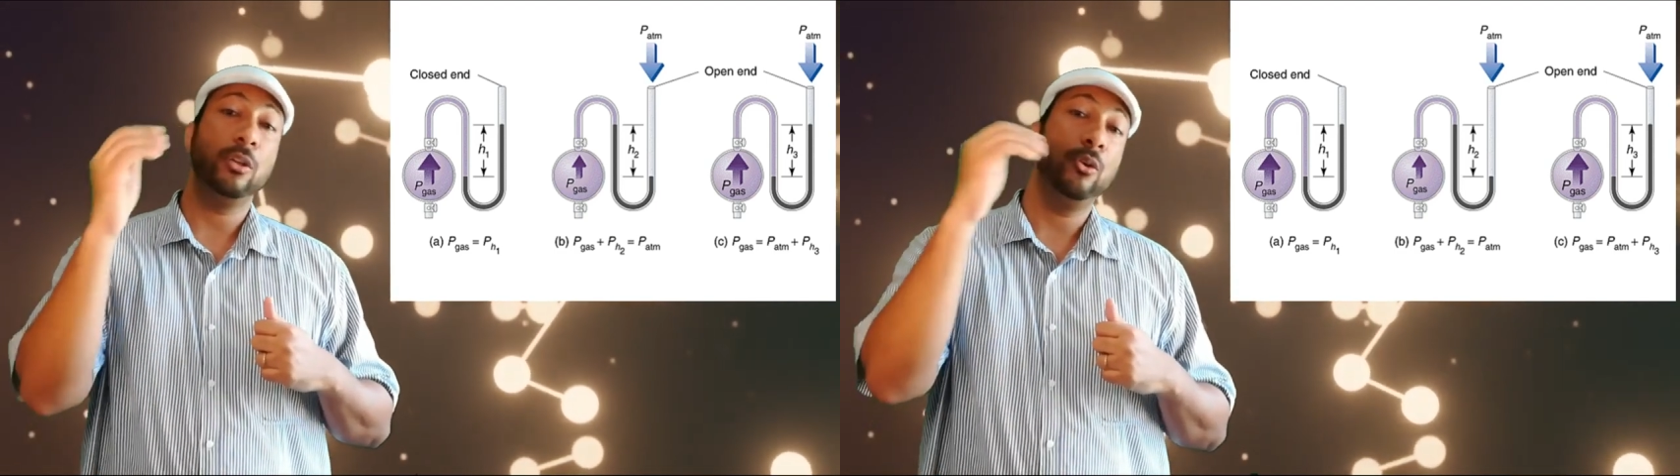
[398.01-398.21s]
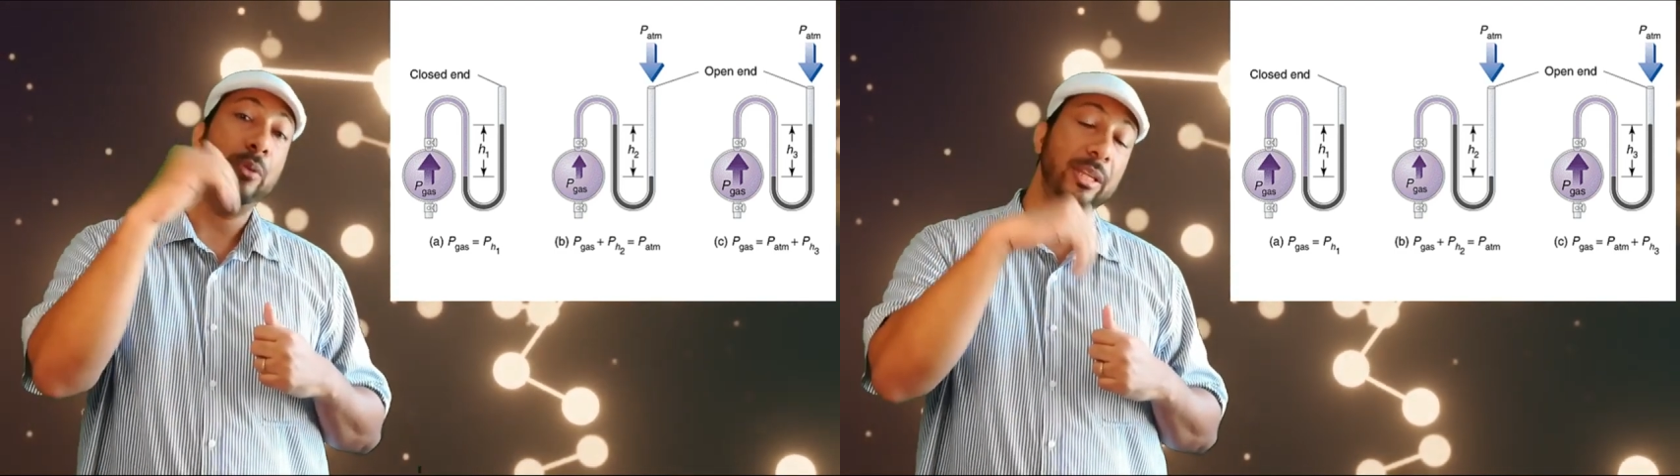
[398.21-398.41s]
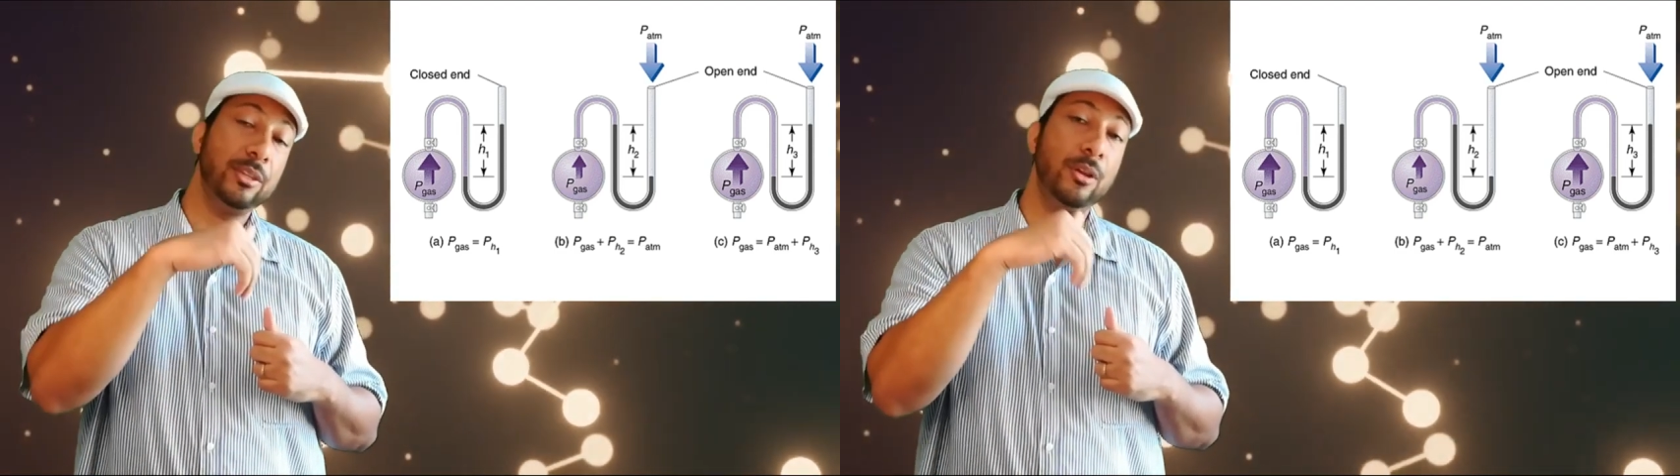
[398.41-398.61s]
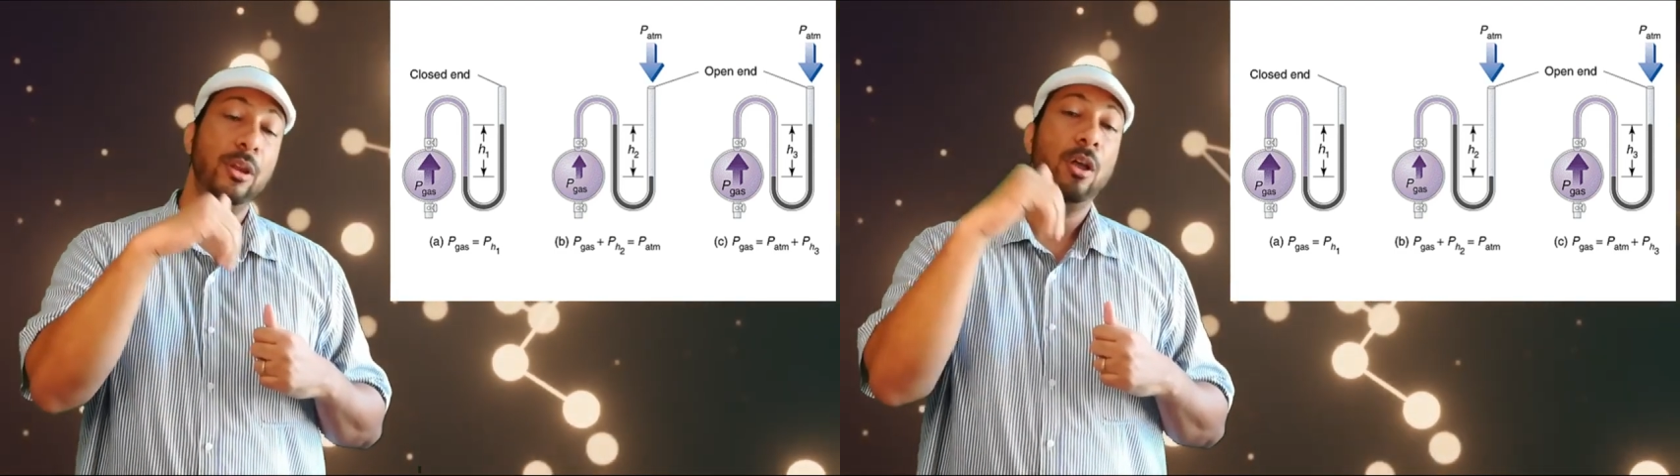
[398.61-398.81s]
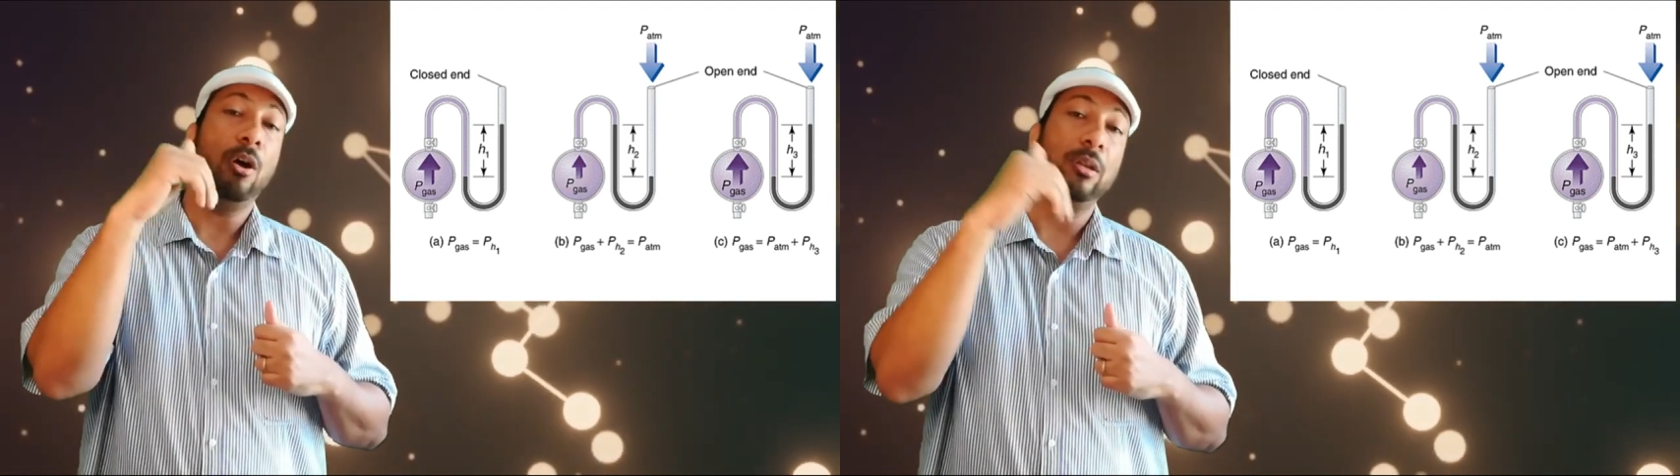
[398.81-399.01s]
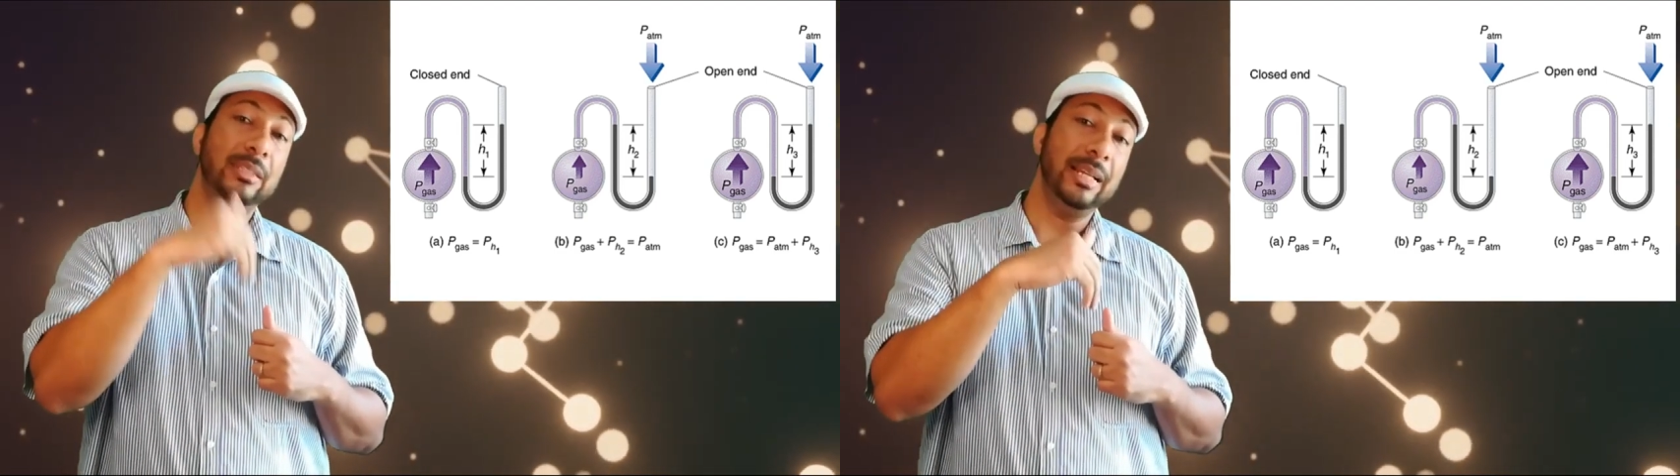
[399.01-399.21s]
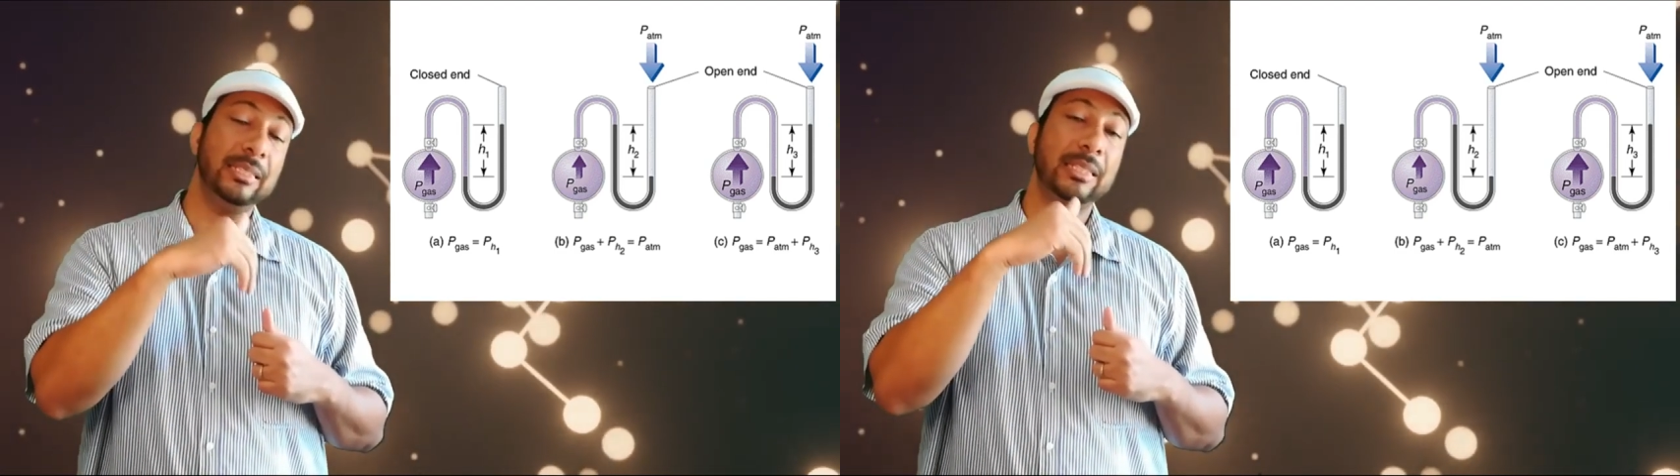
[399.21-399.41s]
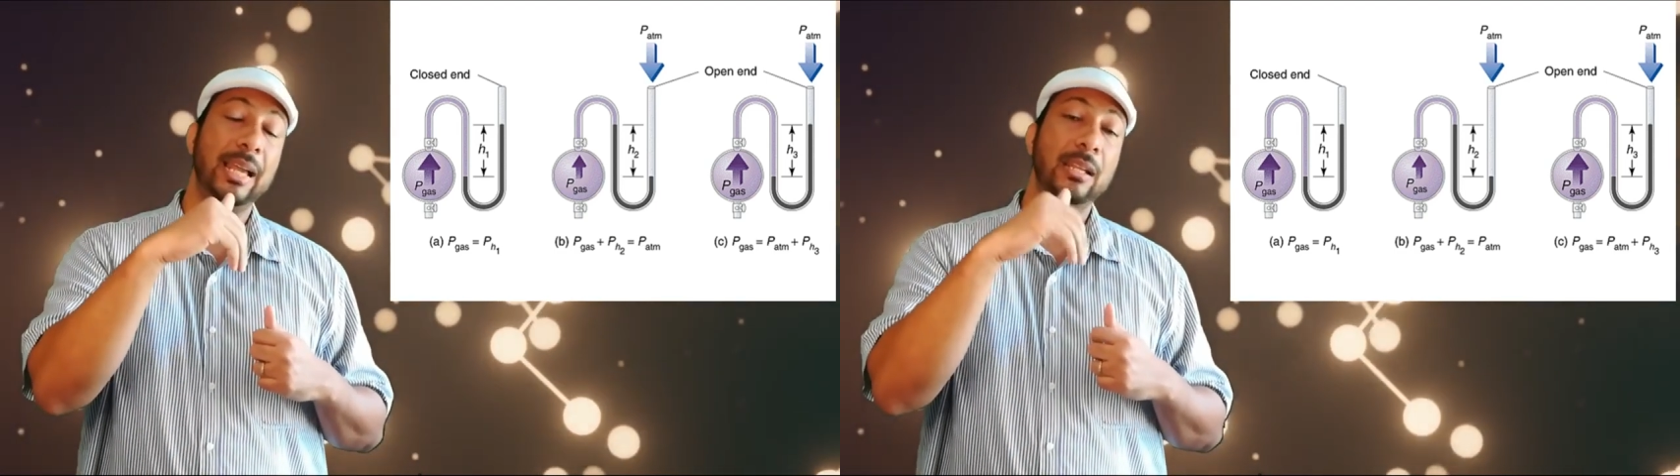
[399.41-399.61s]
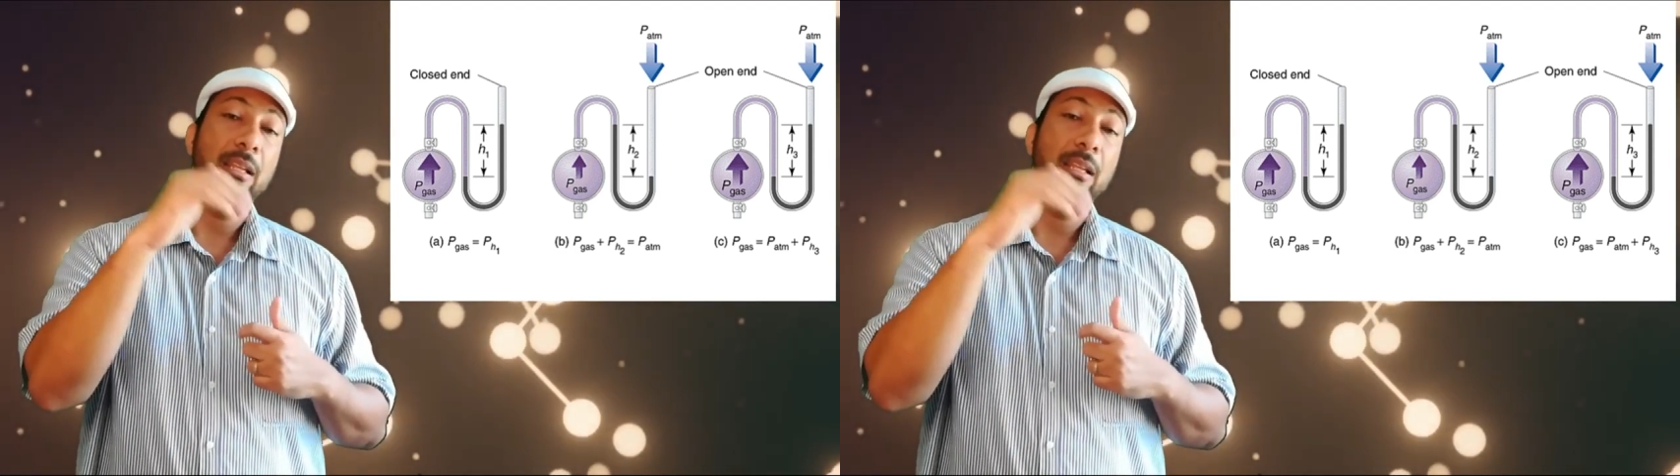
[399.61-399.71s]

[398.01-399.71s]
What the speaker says: greater on that side,